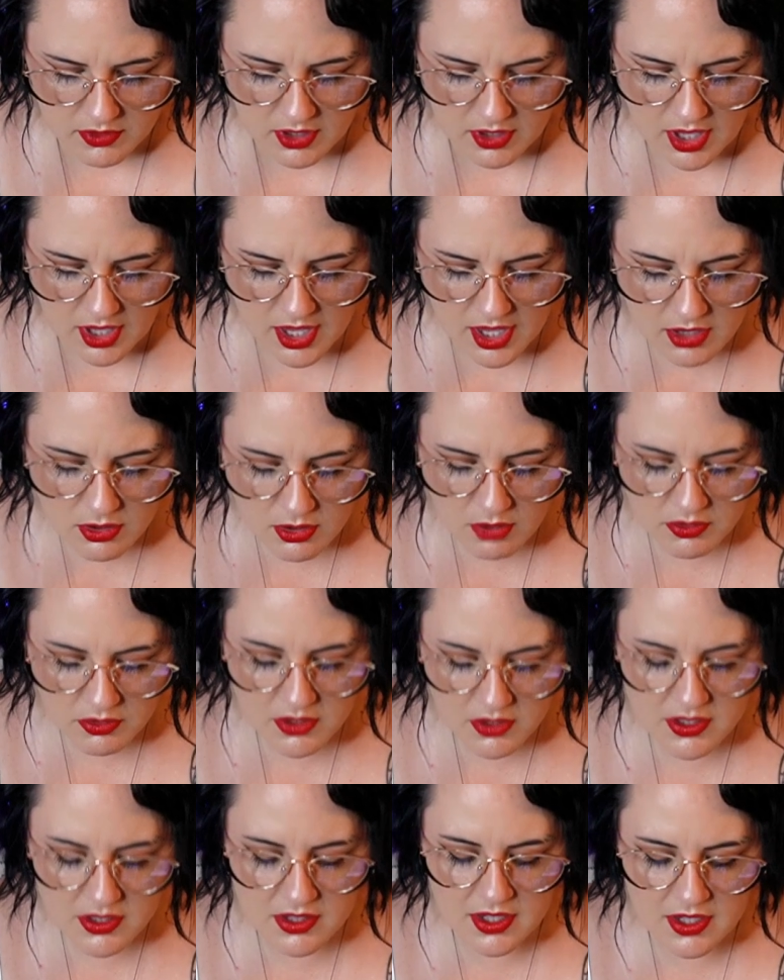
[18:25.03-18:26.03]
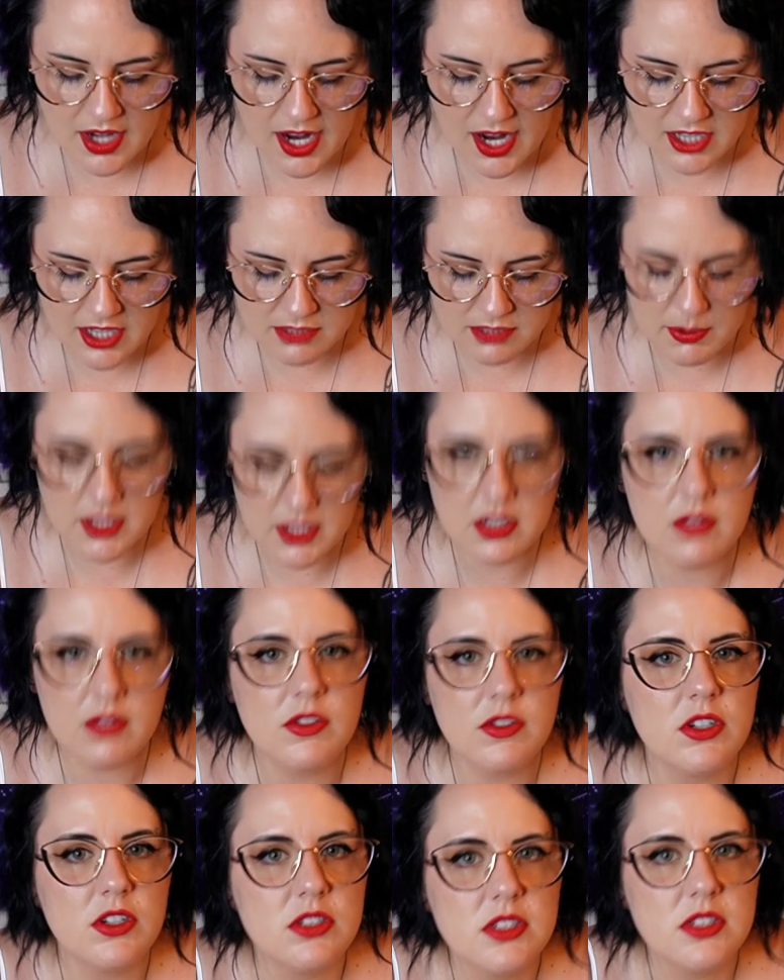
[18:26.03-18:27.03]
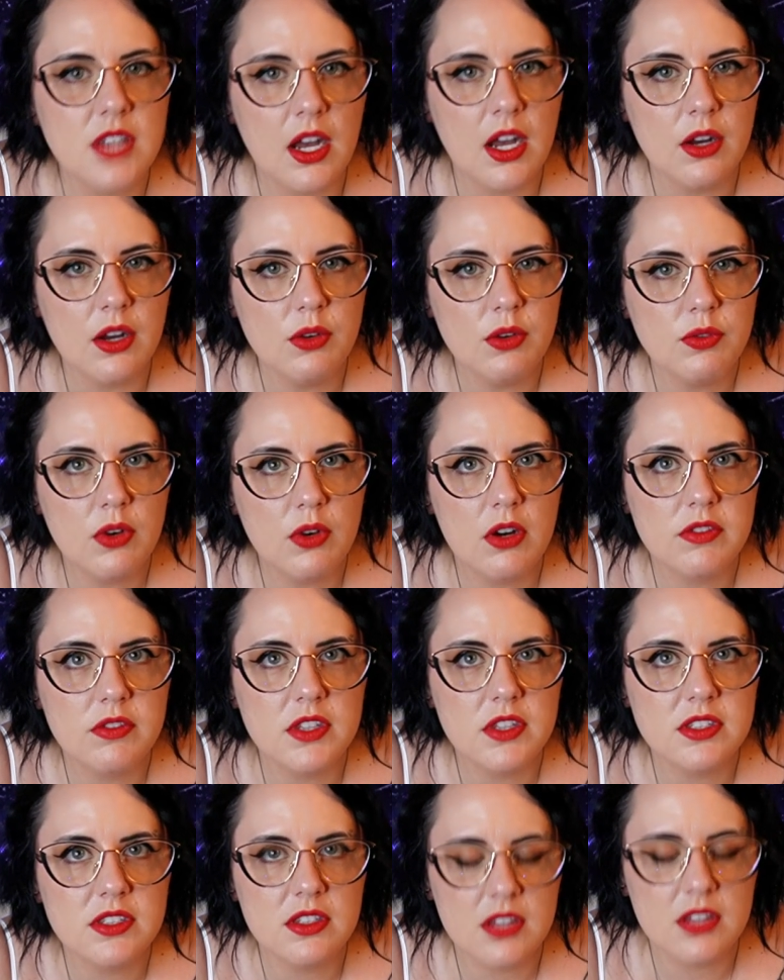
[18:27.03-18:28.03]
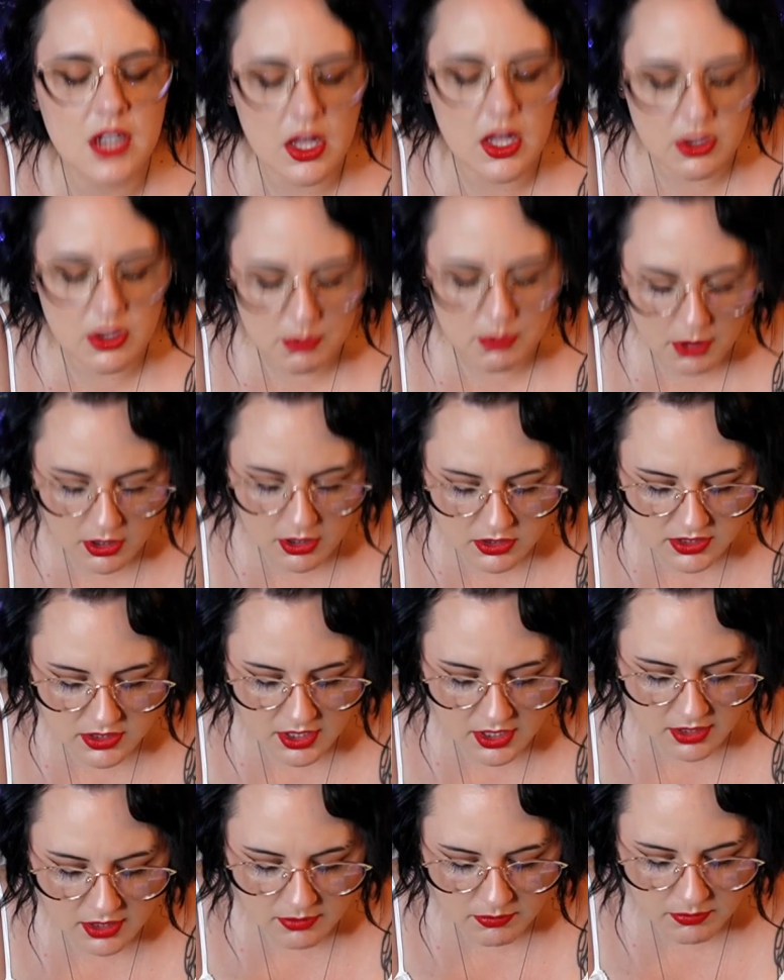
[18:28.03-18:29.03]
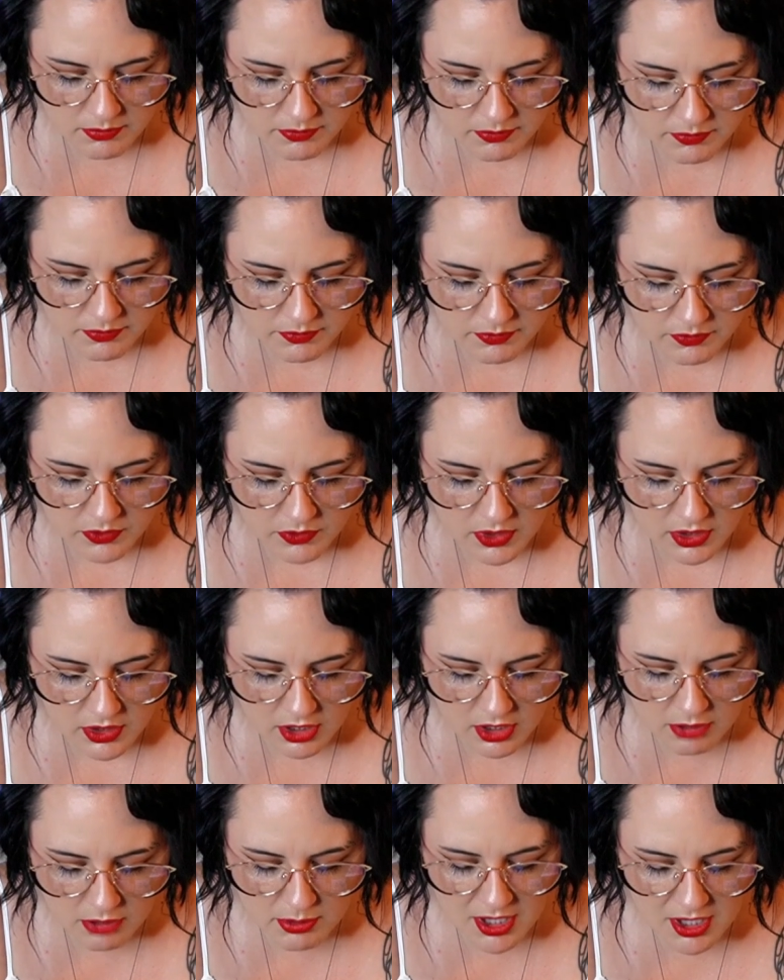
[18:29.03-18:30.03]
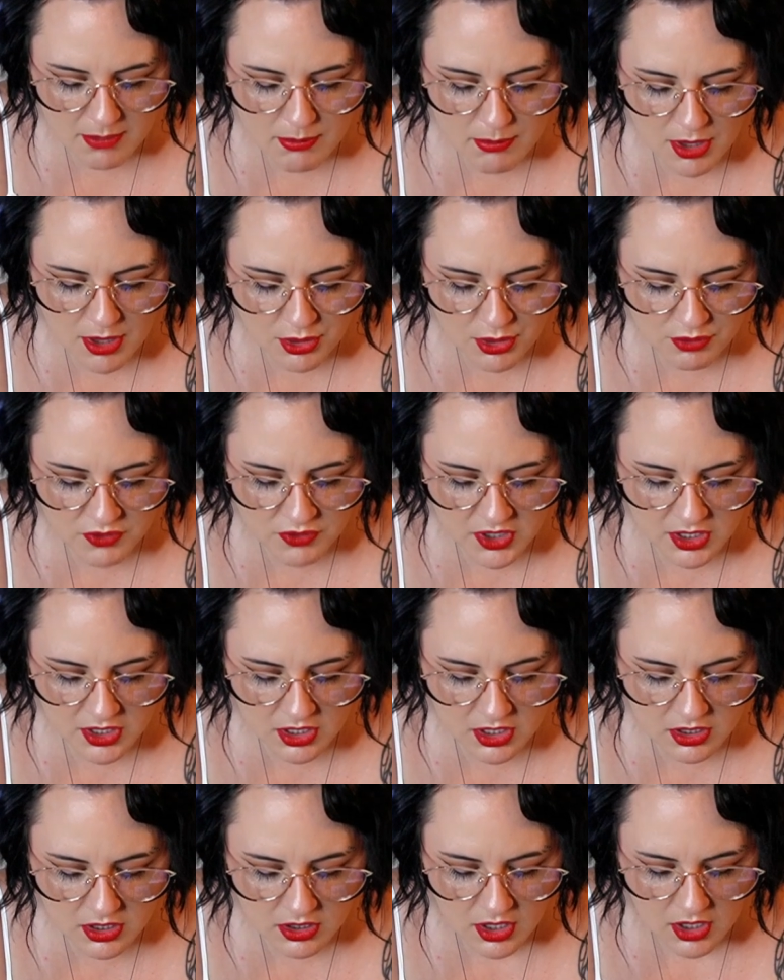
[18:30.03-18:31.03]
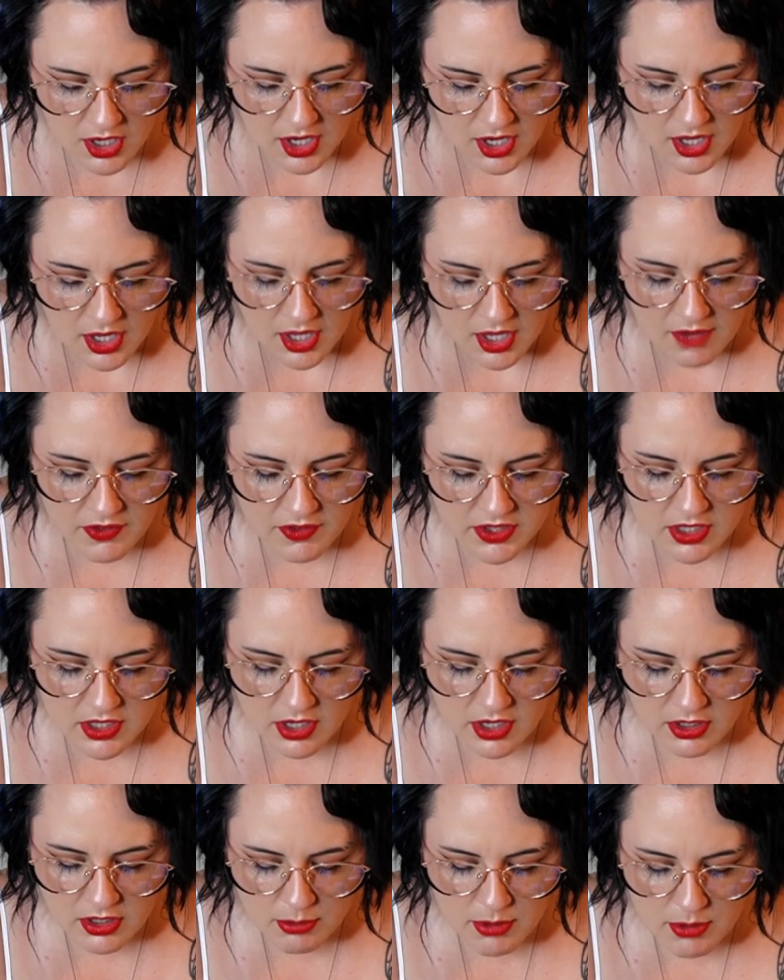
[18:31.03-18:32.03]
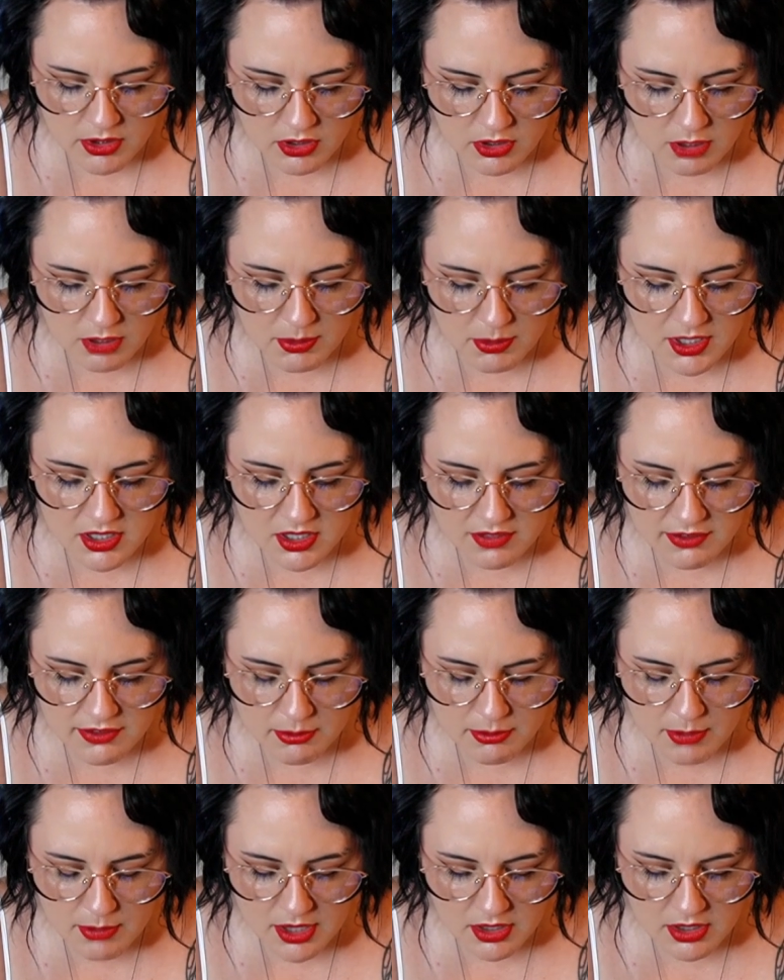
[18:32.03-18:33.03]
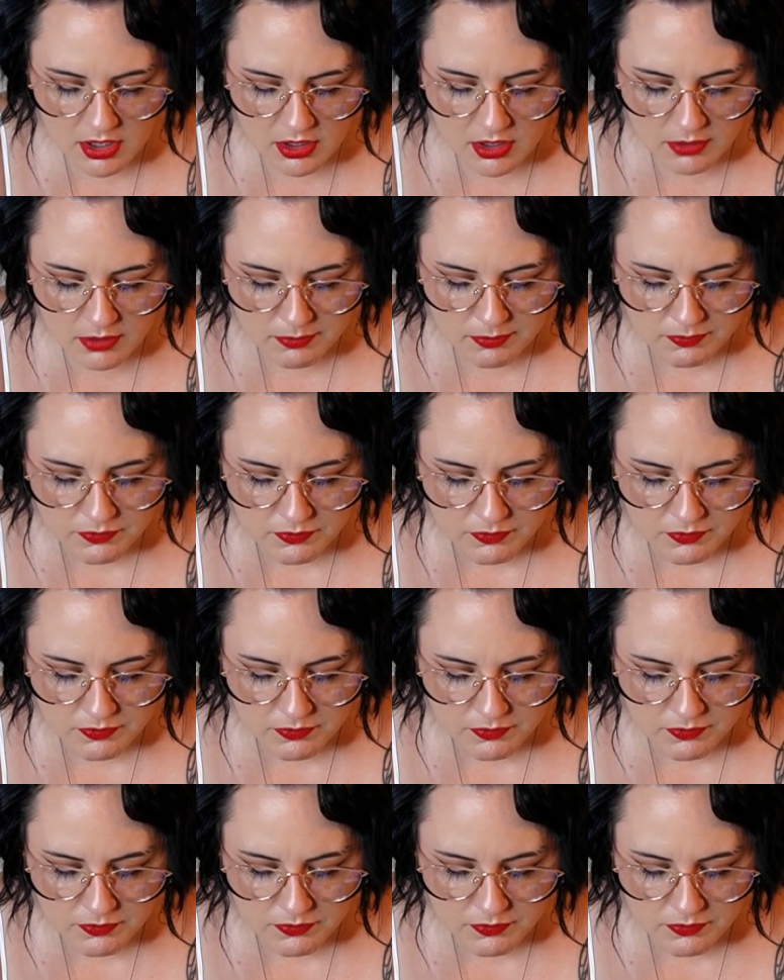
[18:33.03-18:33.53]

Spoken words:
I don't know if this is an aspect of yourself or if this is another person. Could be a mother figure. If it's not your mother, it could be a different mother.